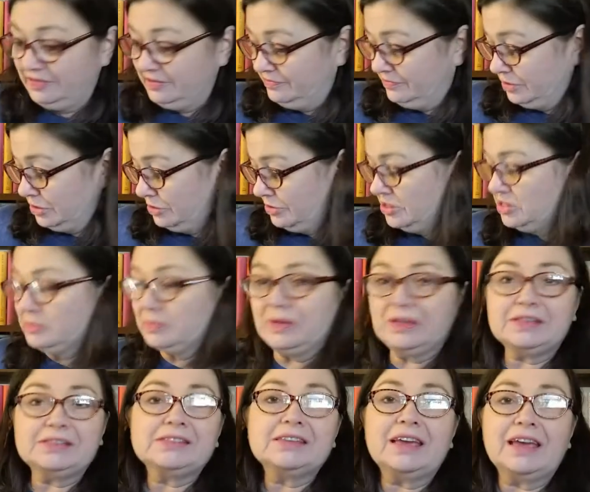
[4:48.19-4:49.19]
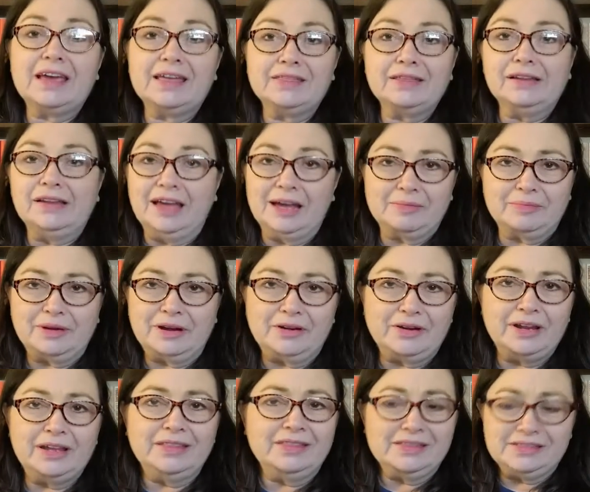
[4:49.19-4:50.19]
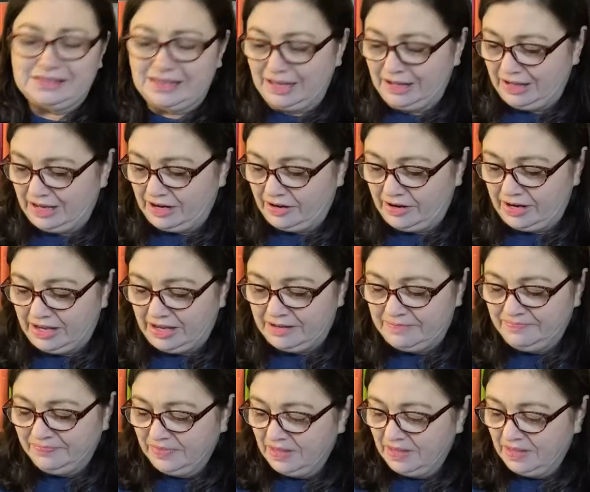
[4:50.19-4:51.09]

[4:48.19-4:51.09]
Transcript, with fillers: for Christmas at the library in the sale area.